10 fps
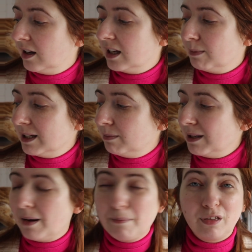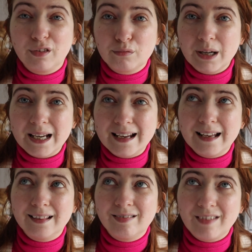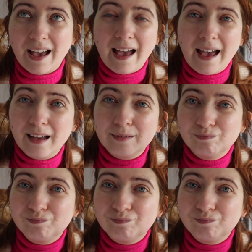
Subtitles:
It's meant to be number 3 in their